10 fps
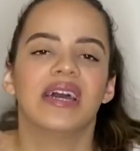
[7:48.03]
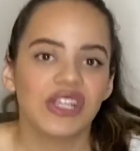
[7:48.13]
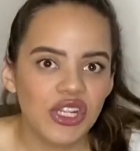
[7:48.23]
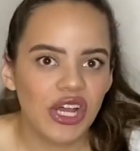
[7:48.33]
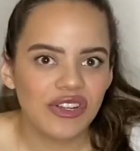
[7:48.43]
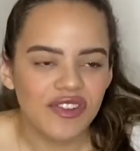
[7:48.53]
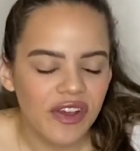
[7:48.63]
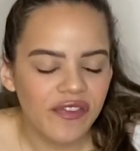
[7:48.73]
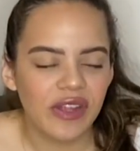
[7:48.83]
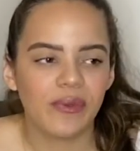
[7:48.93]
She locked
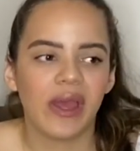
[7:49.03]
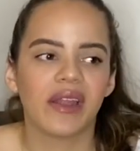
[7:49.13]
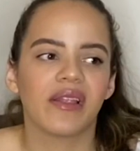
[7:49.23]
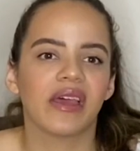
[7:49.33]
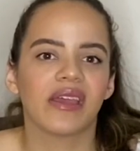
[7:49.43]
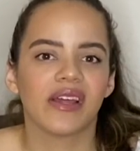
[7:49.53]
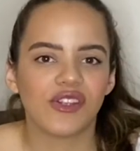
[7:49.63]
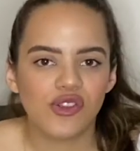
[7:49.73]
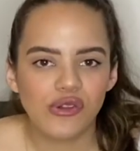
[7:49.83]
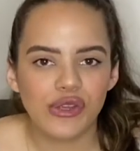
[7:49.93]
herself in. We had to like get a
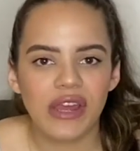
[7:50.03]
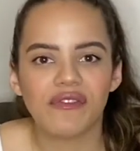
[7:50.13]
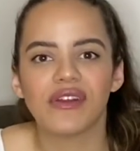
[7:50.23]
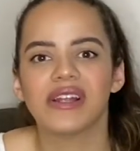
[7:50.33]
screwdriver